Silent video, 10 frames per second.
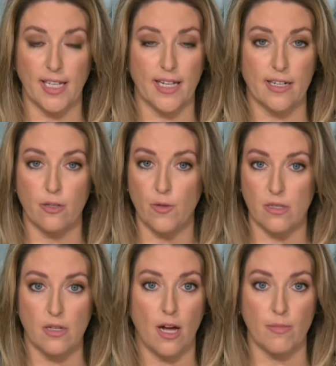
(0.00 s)
Canada who
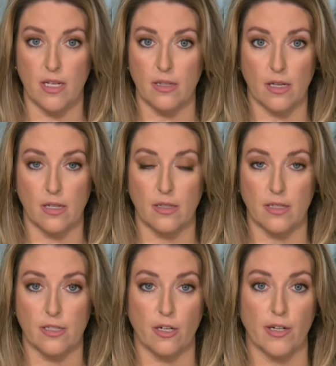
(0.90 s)
is not meeting the,
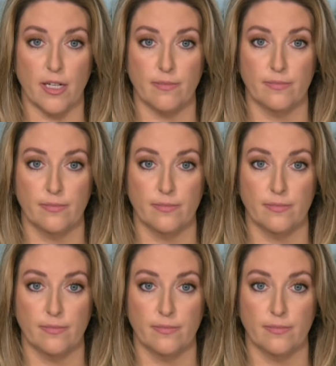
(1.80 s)
the target?